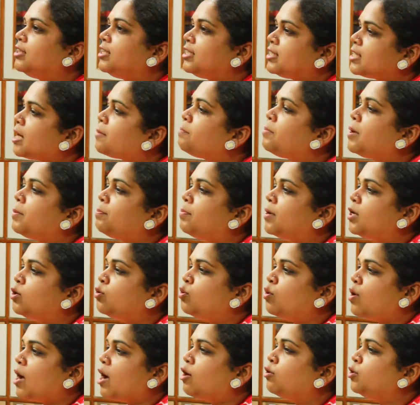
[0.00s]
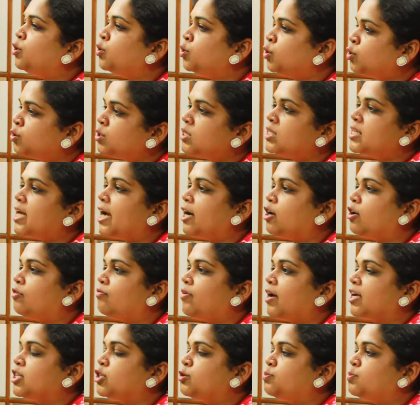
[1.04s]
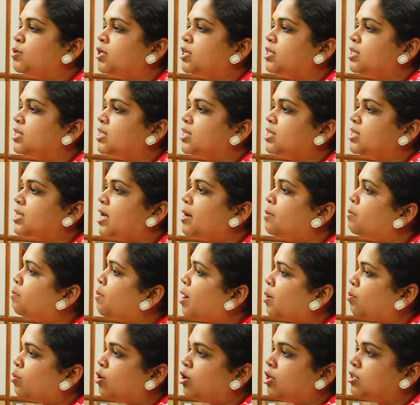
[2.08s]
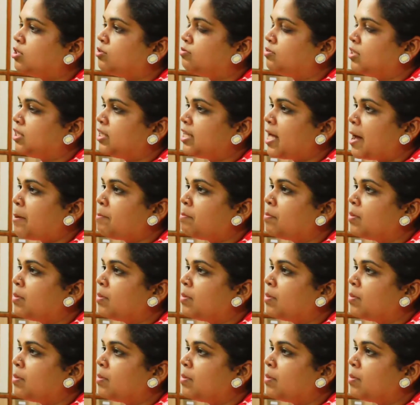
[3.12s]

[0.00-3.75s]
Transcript: These are people who have a huge set of experiences and memoirs with them.